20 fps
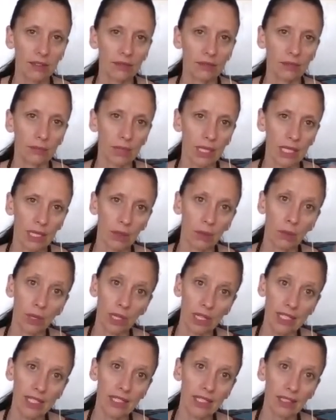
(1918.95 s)
meaning what
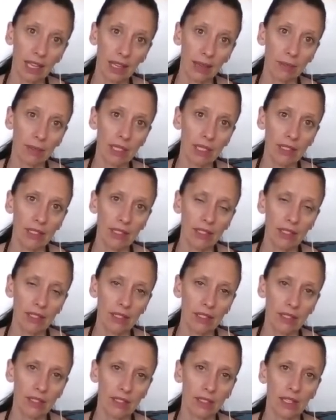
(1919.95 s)
is alignment,
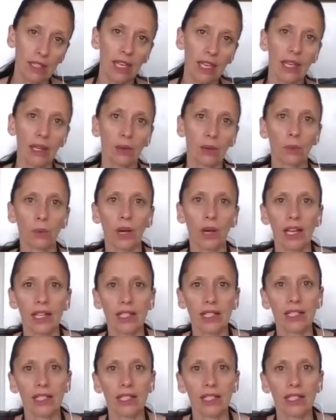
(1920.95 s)
and what